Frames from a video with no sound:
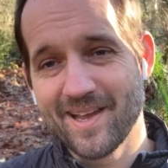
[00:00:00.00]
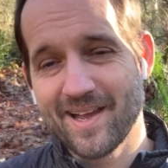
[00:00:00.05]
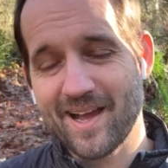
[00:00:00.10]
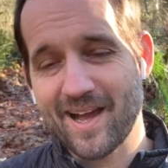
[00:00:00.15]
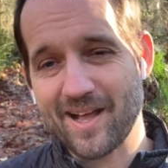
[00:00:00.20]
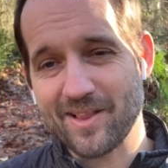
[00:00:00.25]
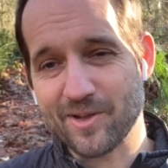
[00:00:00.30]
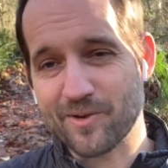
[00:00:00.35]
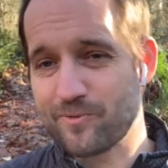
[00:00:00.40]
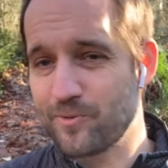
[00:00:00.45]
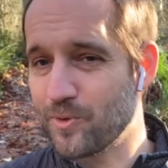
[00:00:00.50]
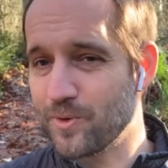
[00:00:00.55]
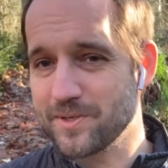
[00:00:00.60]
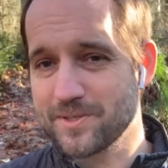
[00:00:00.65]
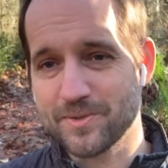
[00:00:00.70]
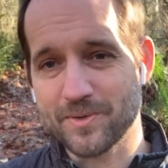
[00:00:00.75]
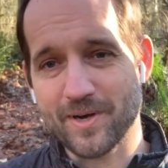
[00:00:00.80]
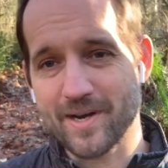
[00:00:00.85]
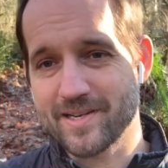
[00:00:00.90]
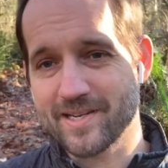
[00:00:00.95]
I look forward
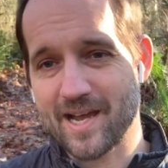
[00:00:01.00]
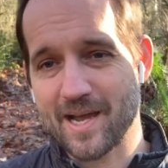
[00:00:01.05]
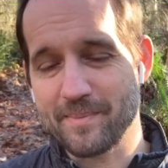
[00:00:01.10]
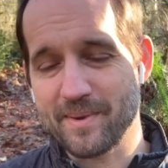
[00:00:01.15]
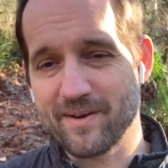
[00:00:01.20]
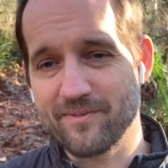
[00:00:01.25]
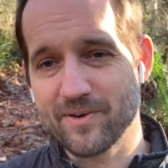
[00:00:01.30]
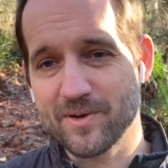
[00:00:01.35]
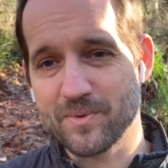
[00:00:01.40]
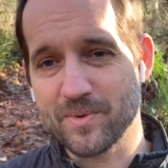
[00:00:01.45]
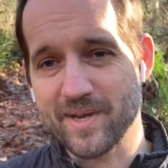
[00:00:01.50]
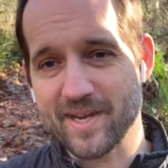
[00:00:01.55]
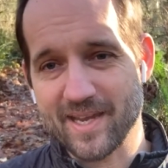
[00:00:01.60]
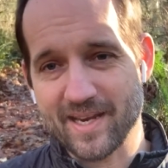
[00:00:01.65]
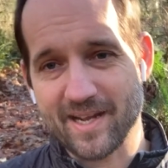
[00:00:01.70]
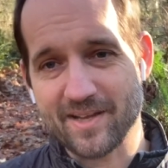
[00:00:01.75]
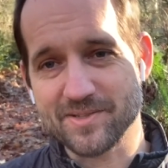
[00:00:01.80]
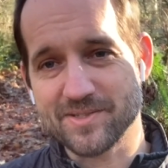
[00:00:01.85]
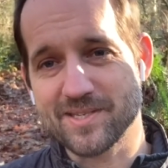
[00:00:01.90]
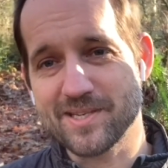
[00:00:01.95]
to our time every week, and
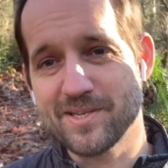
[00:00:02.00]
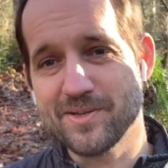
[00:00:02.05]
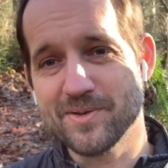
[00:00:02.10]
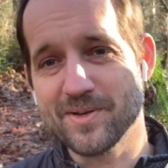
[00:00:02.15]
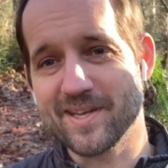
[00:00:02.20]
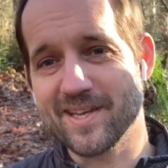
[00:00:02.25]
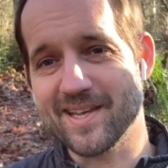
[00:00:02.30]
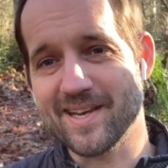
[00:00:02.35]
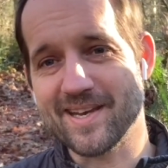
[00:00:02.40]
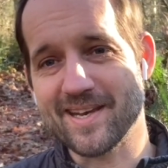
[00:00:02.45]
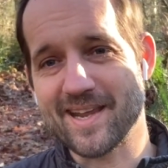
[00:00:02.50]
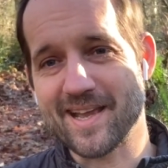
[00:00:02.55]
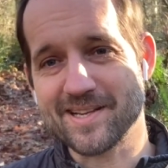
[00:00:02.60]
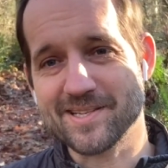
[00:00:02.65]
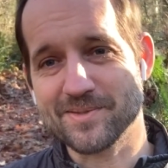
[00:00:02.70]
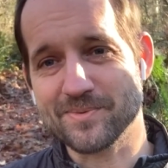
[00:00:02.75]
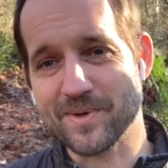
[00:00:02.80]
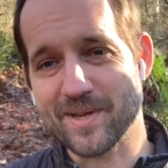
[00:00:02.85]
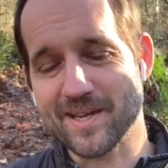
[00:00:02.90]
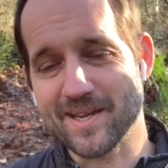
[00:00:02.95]
I'll see you again
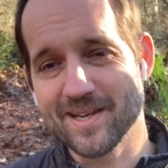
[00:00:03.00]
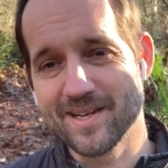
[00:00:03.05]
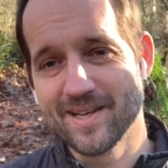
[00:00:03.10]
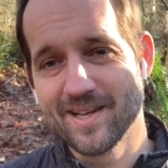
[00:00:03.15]
next week.